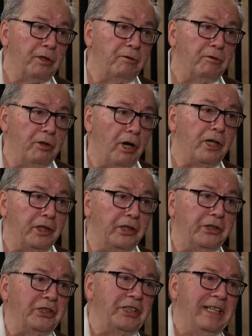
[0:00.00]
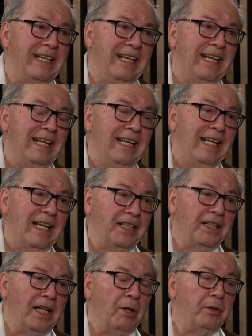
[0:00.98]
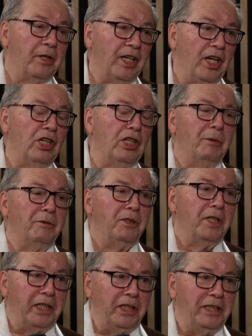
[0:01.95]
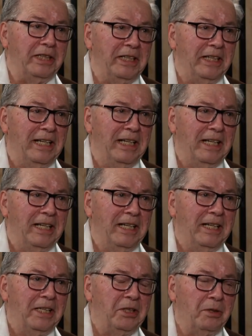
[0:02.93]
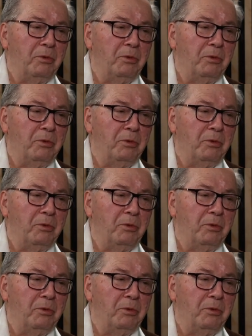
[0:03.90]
of darkness yes. and allow the kingdom of light to